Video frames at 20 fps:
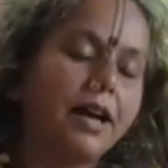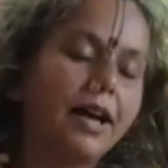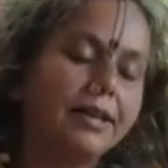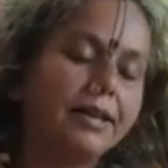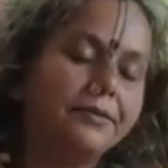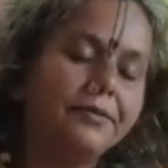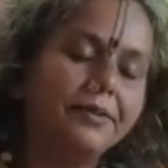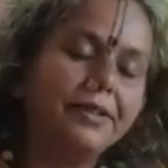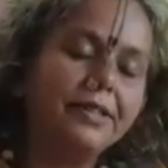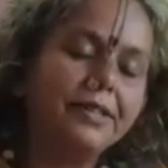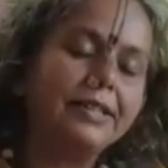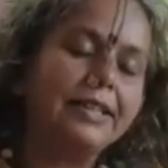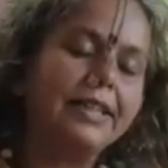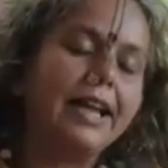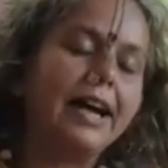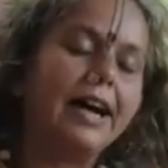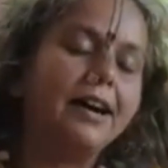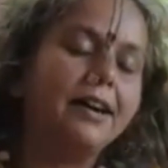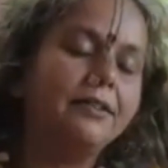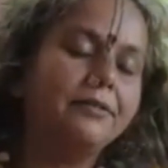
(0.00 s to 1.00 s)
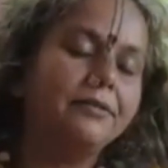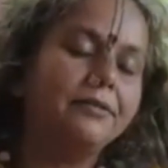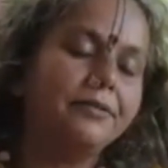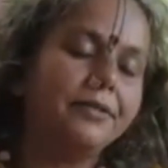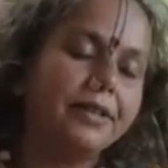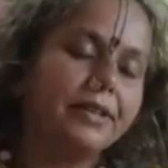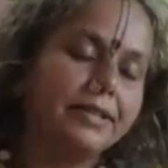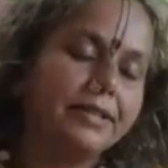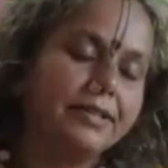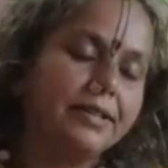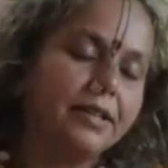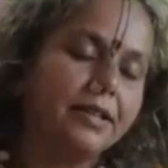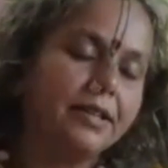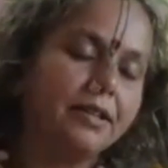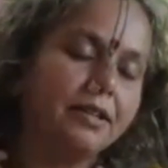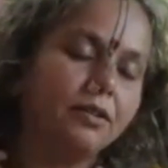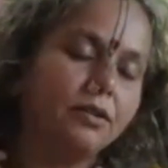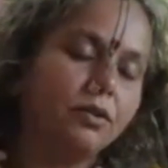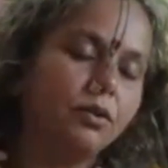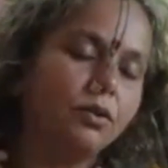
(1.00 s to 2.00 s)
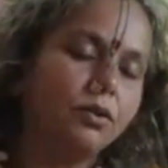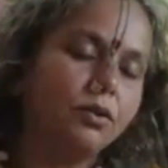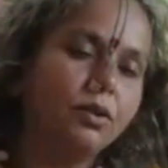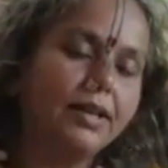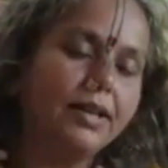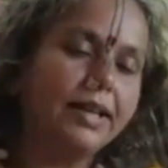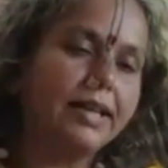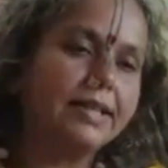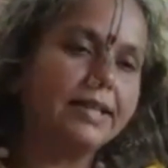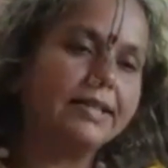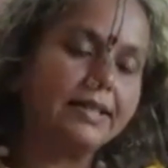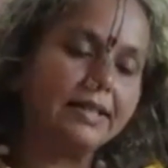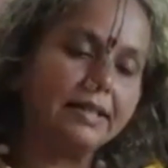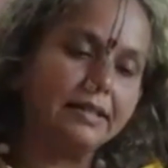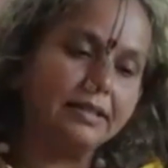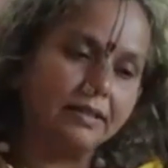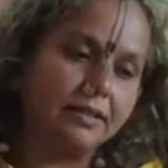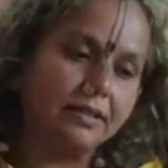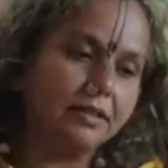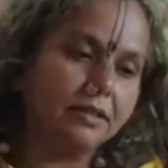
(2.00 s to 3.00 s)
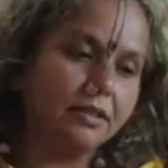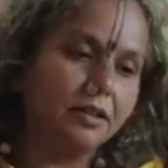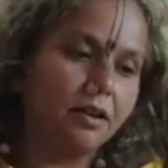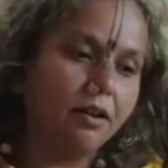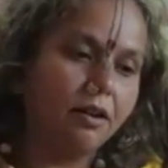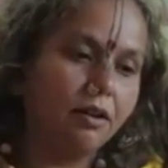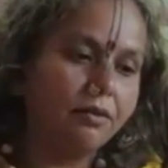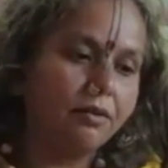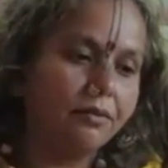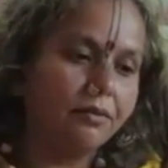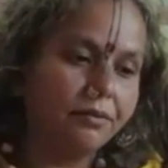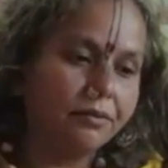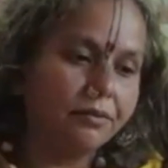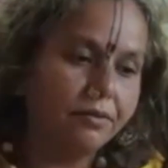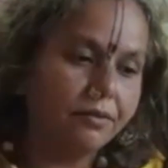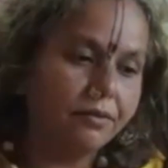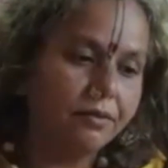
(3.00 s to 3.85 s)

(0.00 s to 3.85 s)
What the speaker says: I feel love is the whole essence of